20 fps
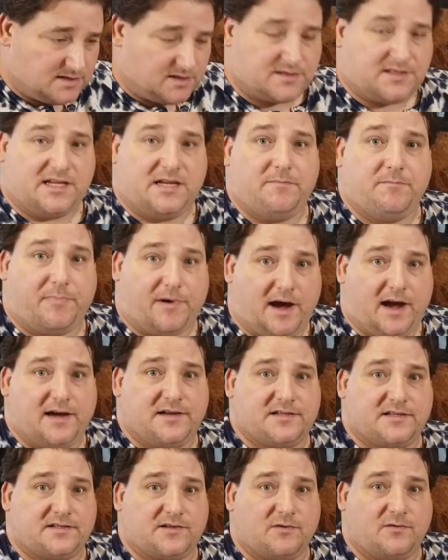because he
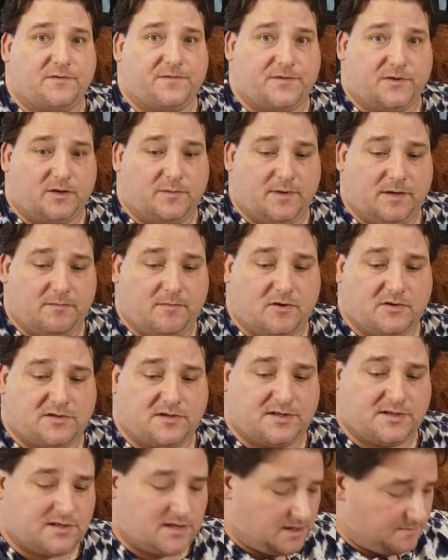buys his own filament
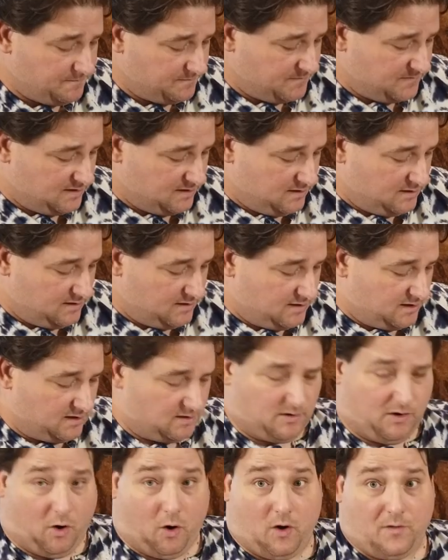most of the time,
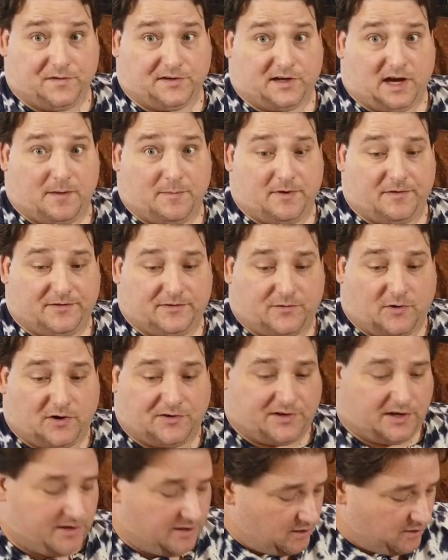or all the time as far
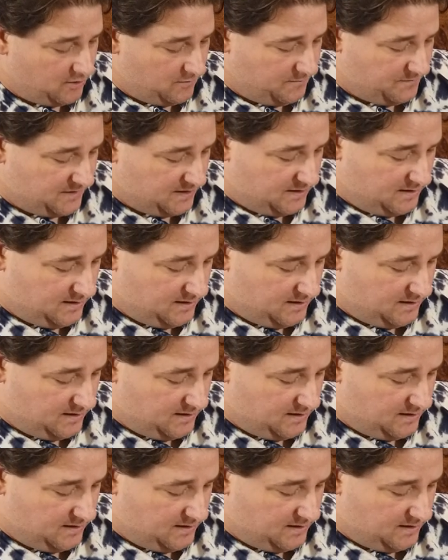as I know,